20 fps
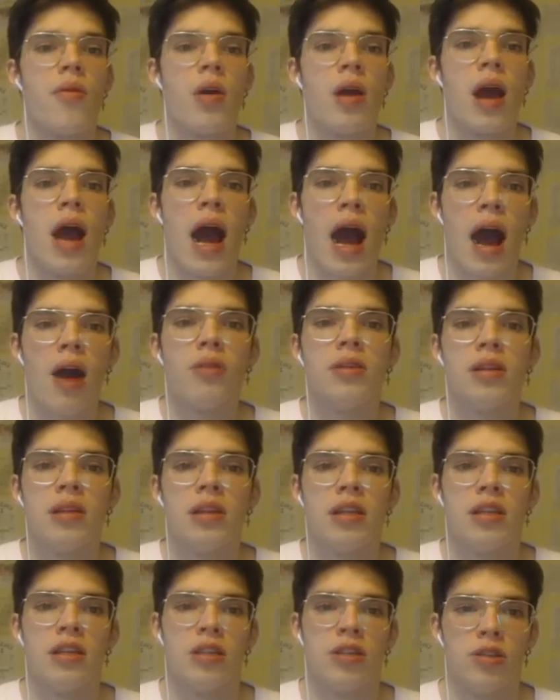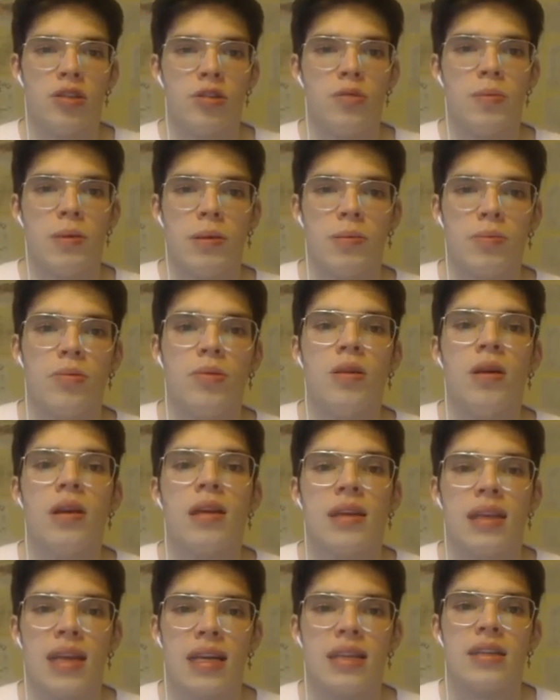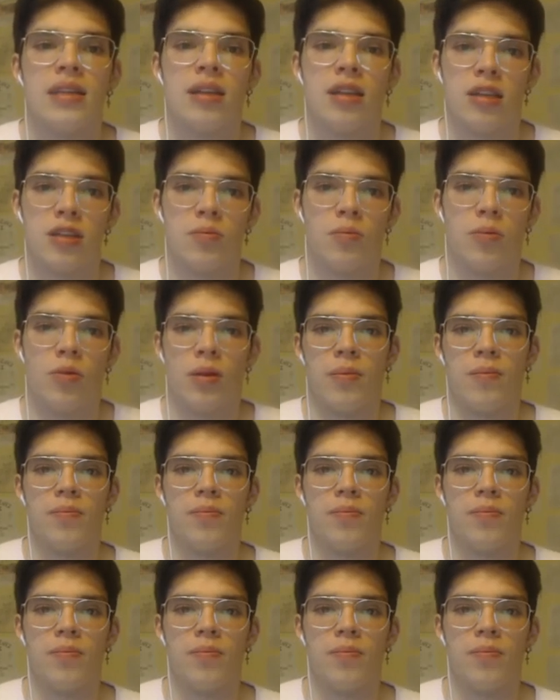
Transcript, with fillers: how did these 2 people get to this point?